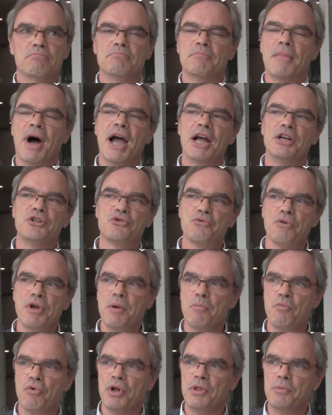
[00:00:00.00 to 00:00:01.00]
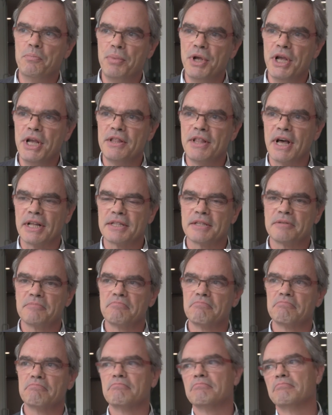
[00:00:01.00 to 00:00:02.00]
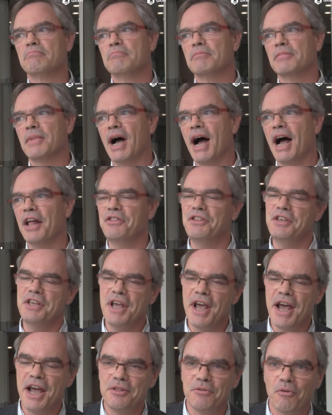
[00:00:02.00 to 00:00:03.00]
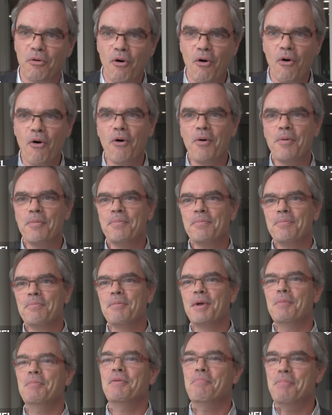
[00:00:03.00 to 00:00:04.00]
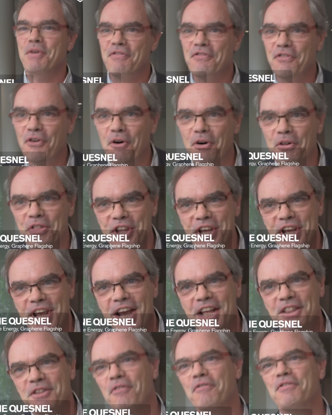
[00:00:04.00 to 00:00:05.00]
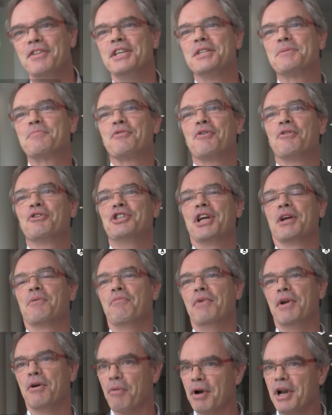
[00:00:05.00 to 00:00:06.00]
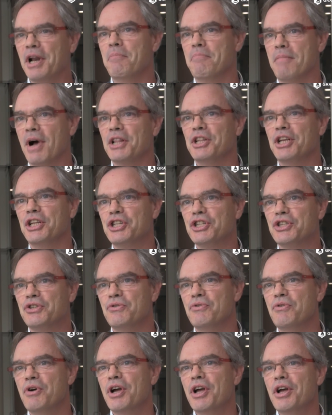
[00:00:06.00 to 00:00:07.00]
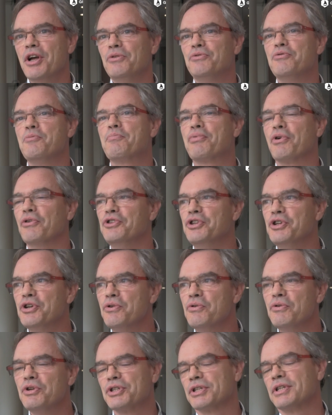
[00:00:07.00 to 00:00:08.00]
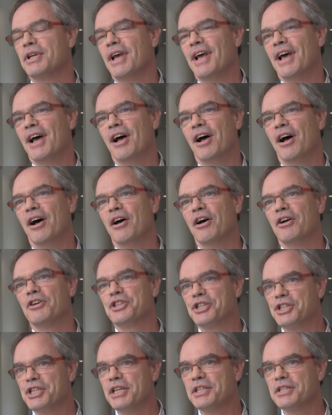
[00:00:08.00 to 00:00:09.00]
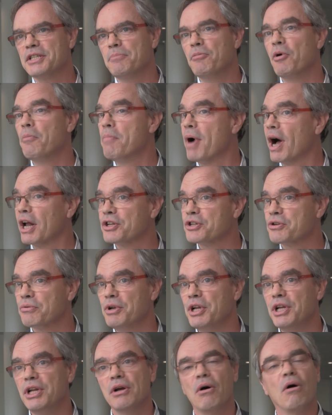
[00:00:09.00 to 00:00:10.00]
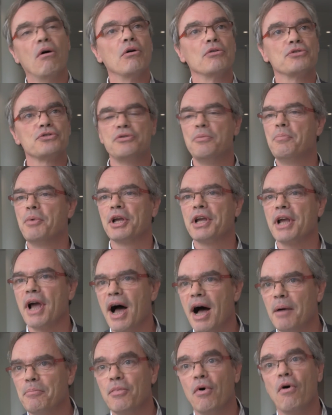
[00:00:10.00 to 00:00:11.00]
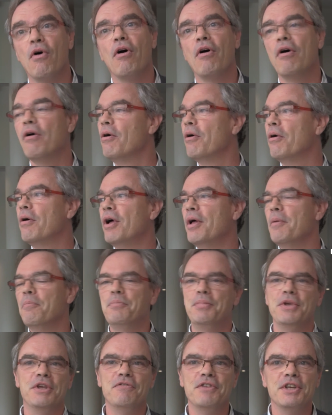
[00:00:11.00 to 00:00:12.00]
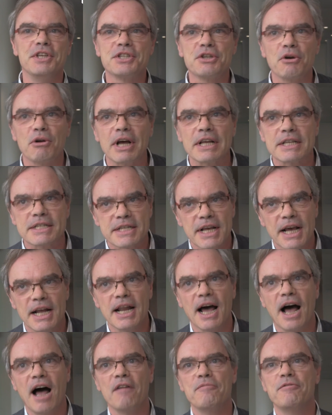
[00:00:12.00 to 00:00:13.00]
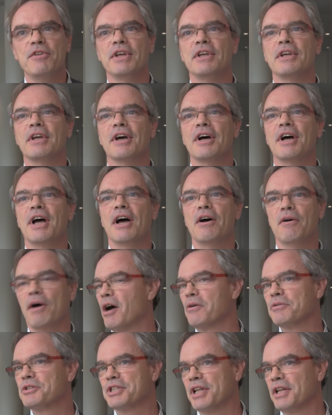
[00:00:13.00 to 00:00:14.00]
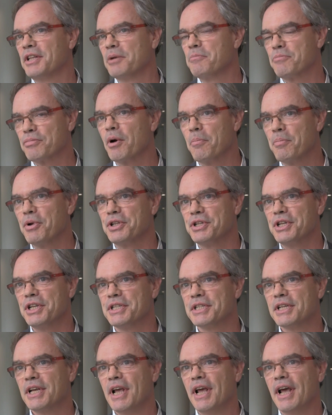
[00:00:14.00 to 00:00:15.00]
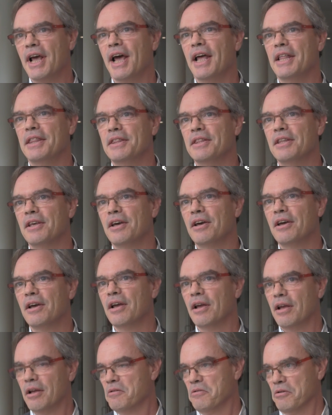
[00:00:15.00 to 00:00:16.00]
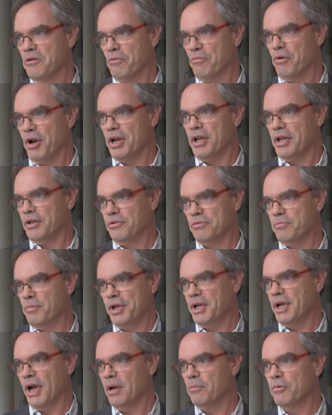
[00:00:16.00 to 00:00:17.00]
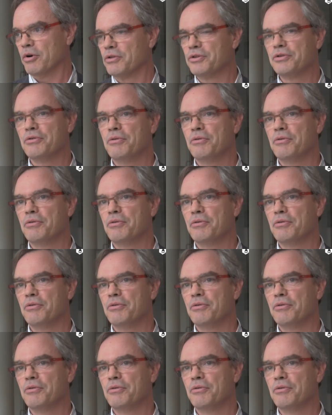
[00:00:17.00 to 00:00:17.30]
My dream would be that at the end or maybe before the end of this project, we already managed to, to produce a system, a battery or supercap or a PV solar cell having uh, outstanding properties and uh, really to be able